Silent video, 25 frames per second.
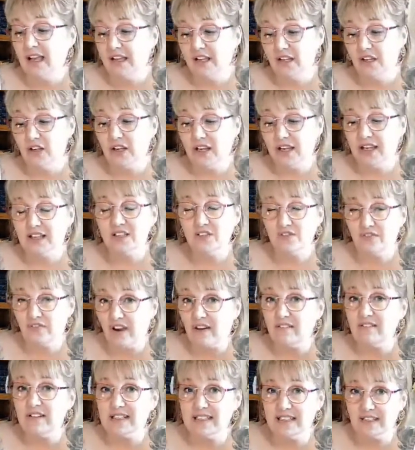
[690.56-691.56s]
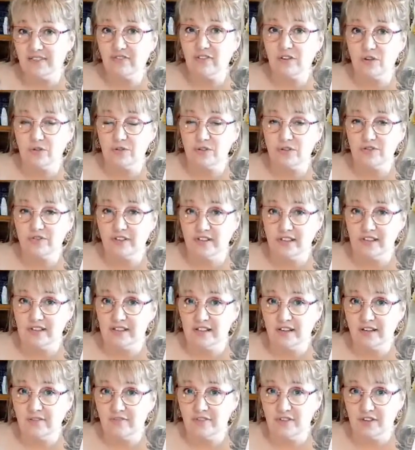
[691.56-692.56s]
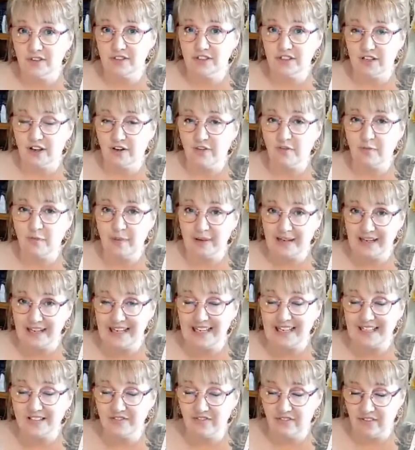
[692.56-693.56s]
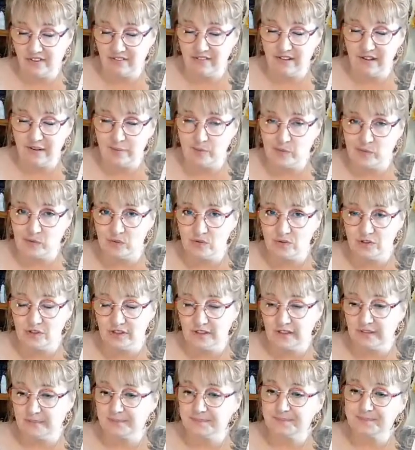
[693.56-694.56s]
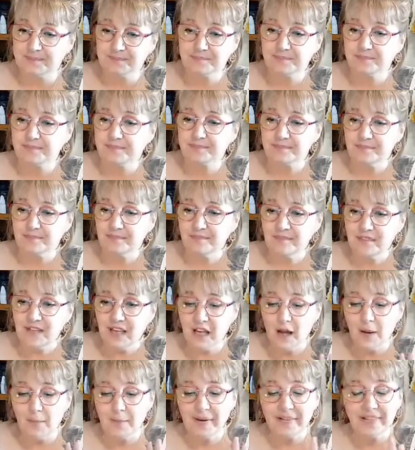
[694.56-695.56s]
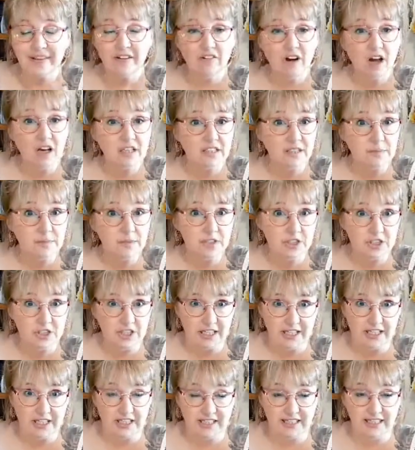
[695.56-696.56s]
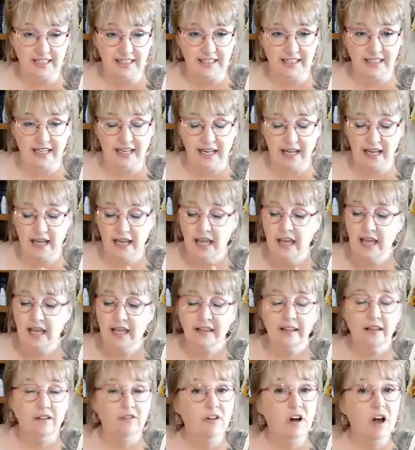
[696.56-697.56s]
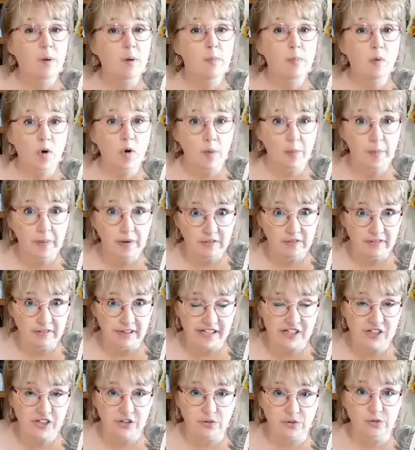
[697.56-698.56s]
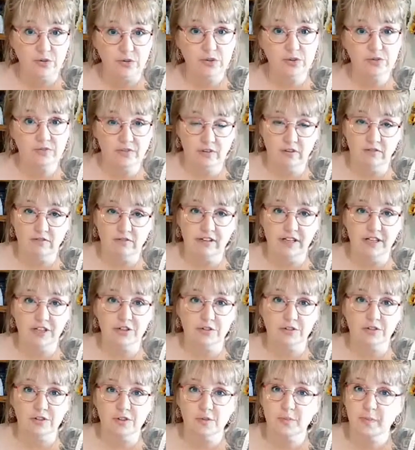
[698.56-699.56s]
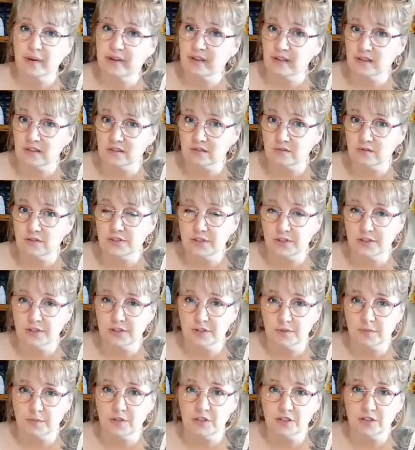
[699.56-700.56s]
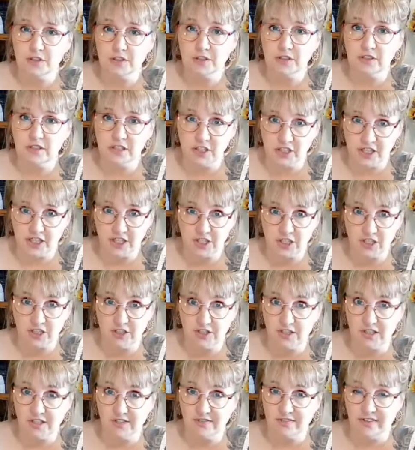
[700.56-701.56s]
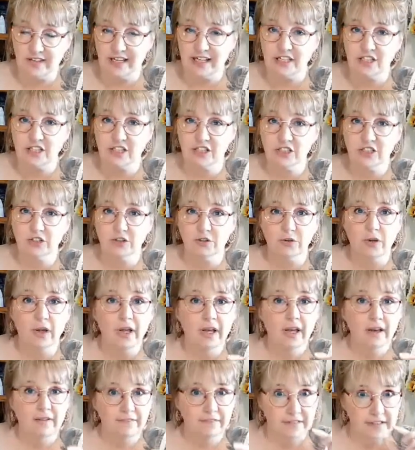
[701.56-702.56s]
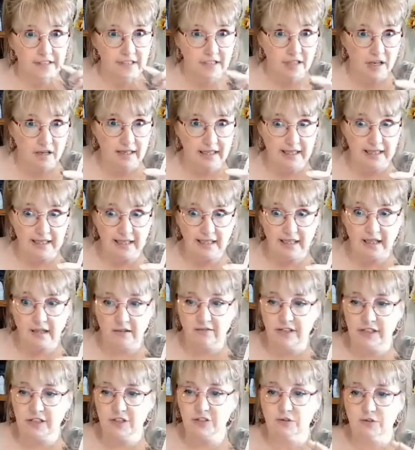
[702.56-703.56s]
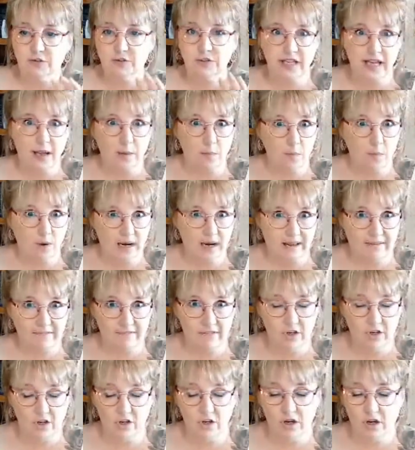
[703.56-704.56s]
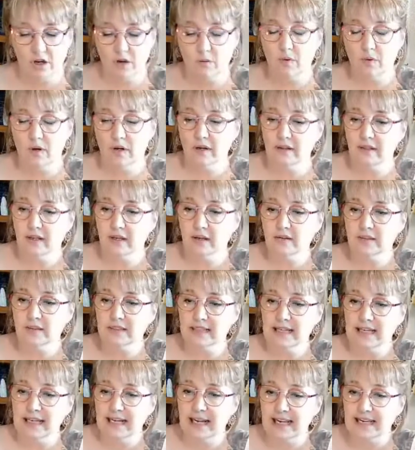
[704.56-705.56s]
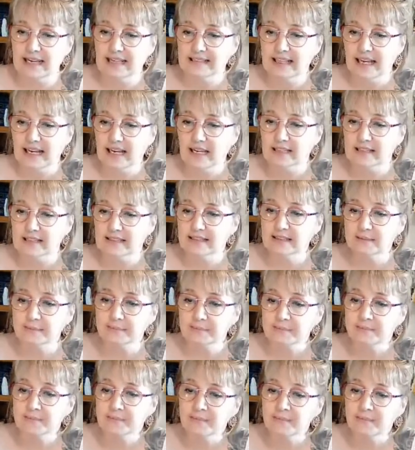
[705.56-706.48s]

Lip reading: It's very difficult to find time for yourself, but it is very important. But there are some suggestions in here. There are proper rituals, full rituals, but there's also some suggestions for each issue for tiny little rituals. And we'll have a look at one of those in a second.